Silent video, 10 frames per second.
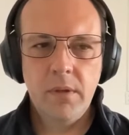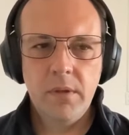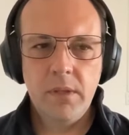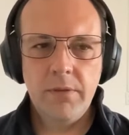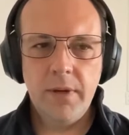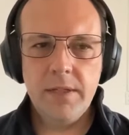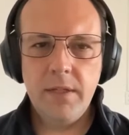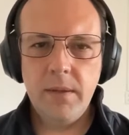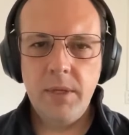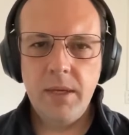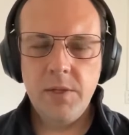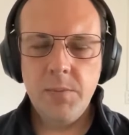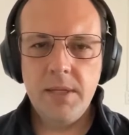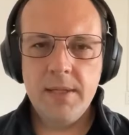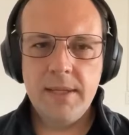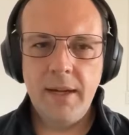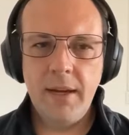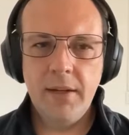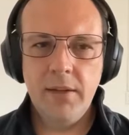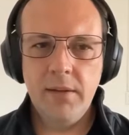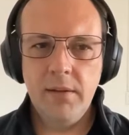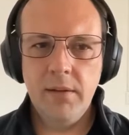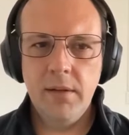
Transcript: if I see a PHP stack